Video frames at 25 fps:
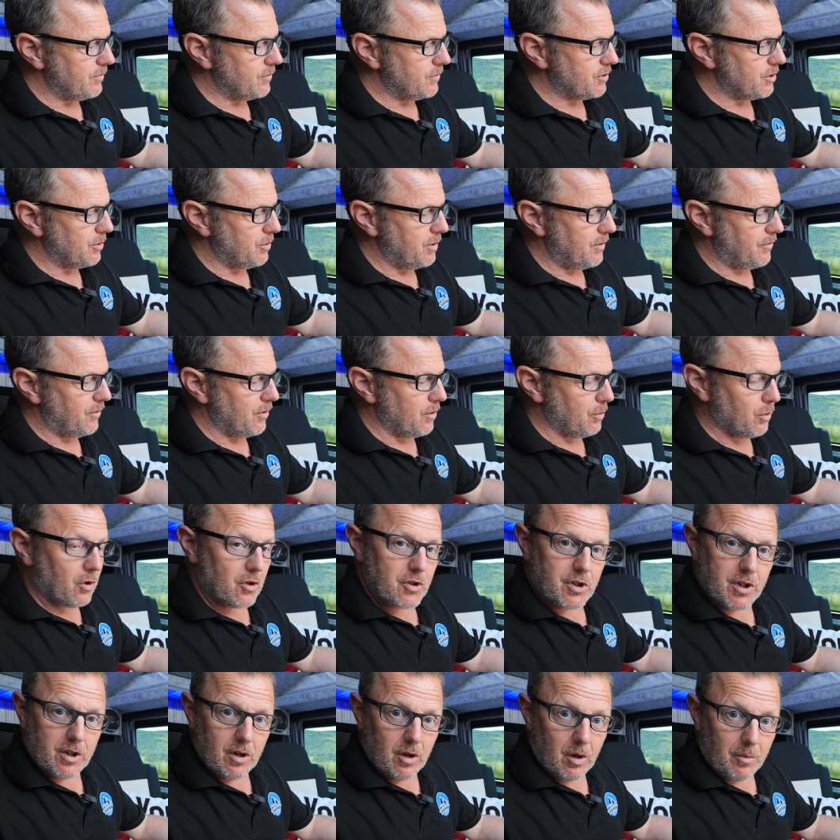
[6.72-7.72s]
So if you're
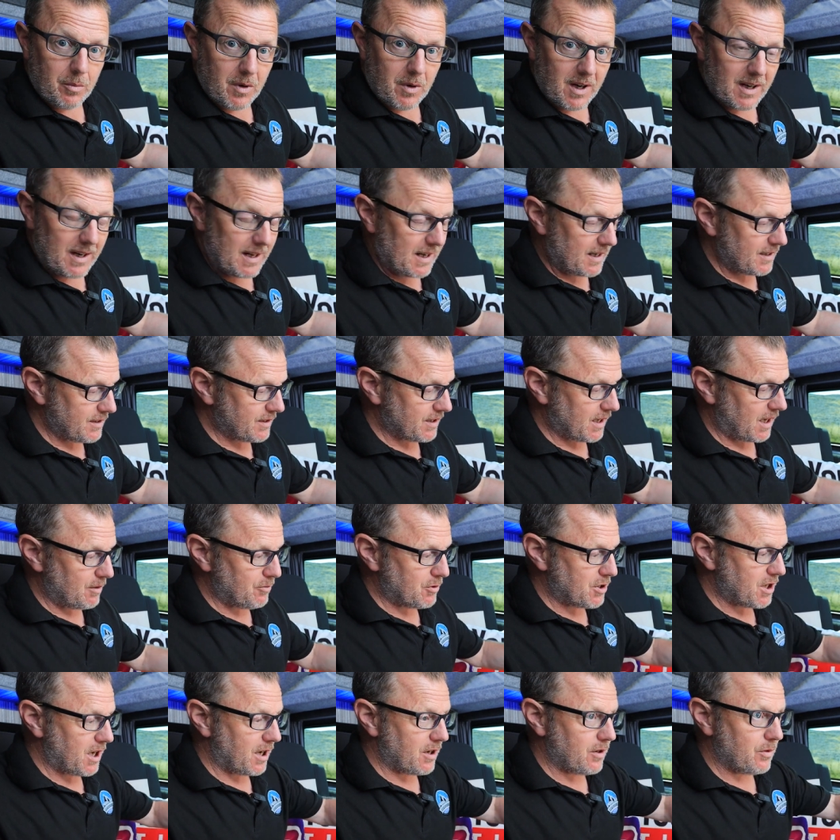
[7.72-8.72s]
watching it on my
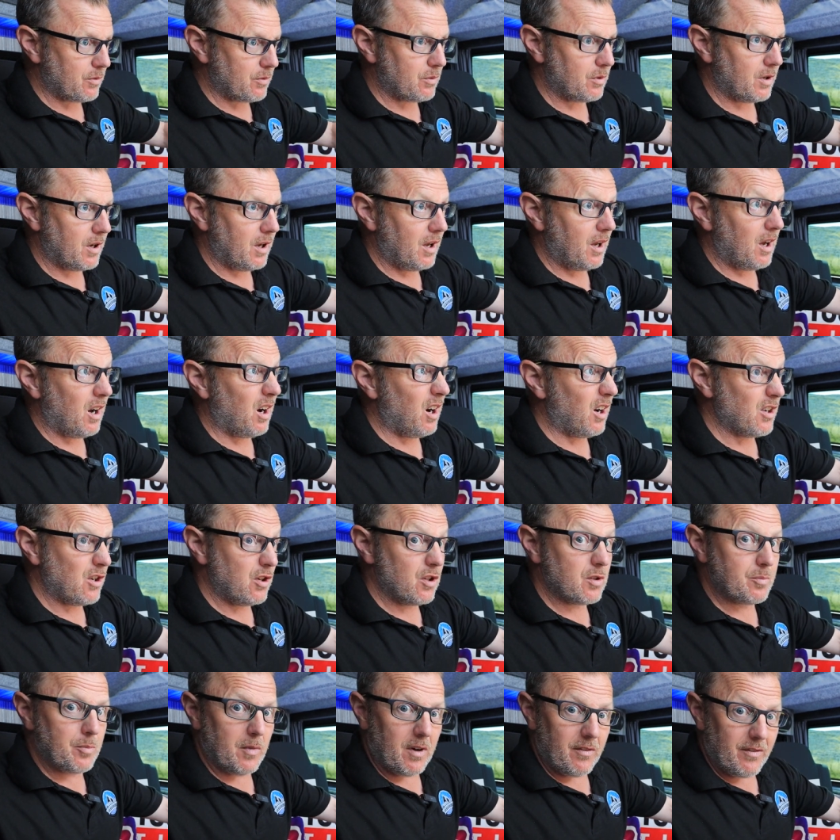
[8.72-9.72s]
landscape channel, I
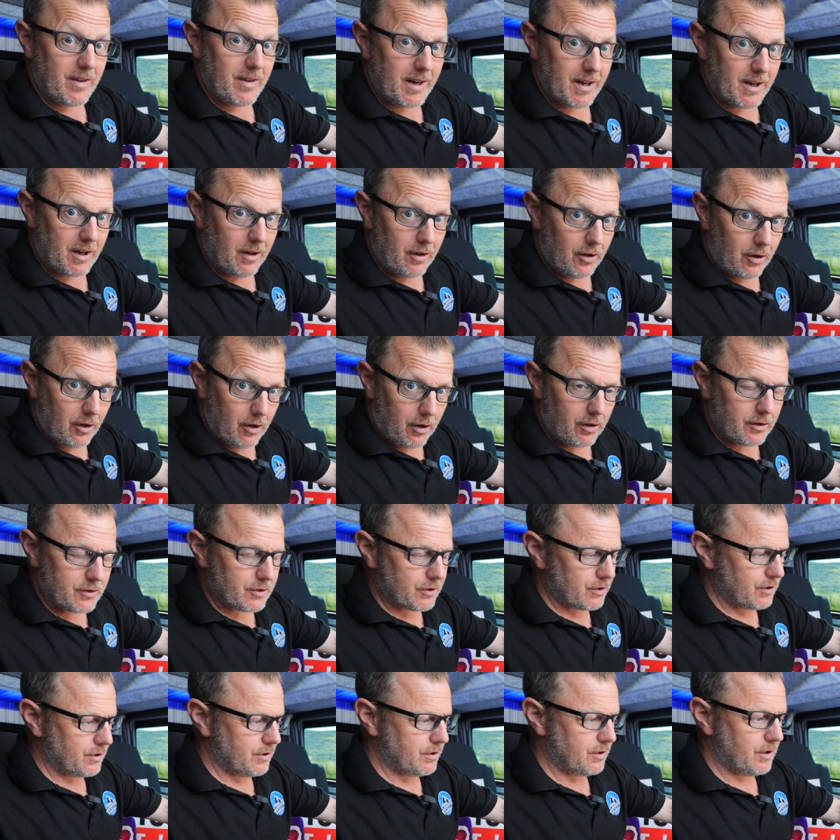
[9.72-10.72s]
use my van a
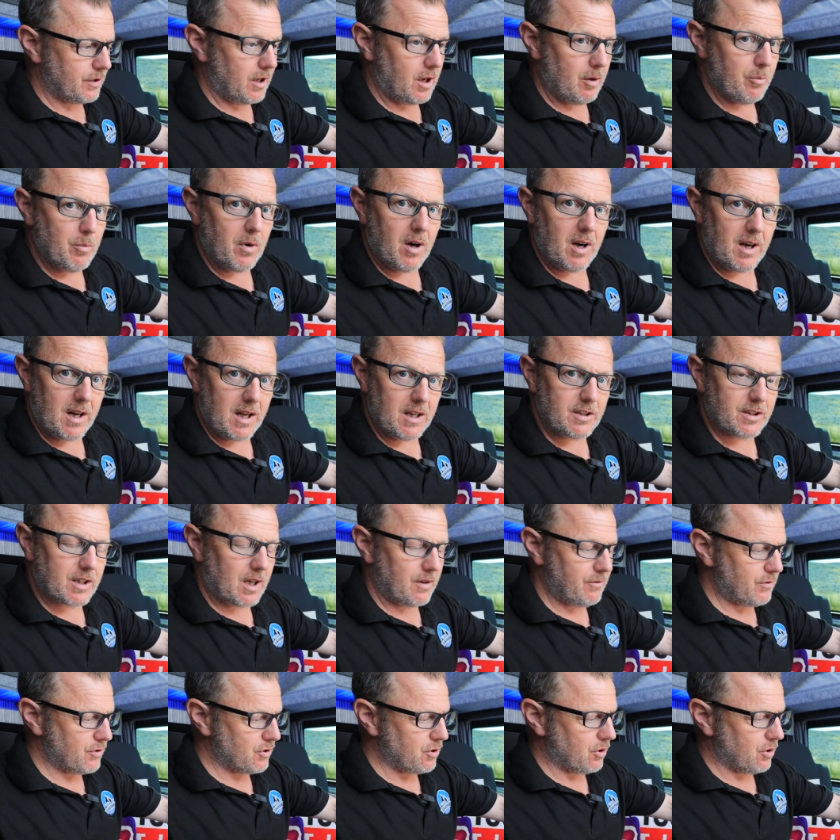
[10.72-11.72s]
lot in my
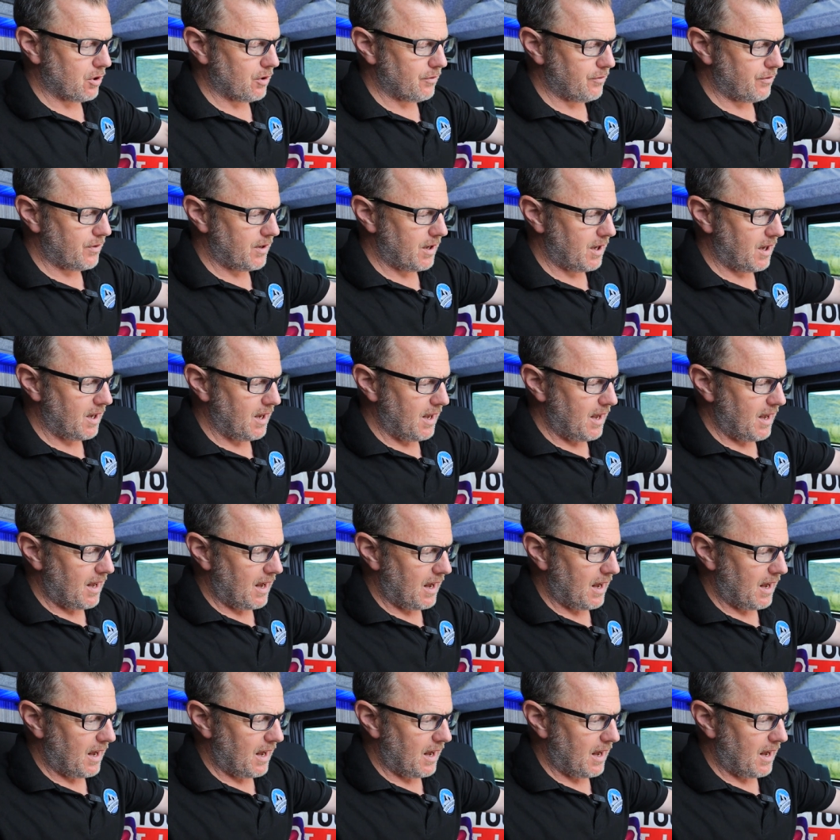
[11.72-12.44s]
landscape photography,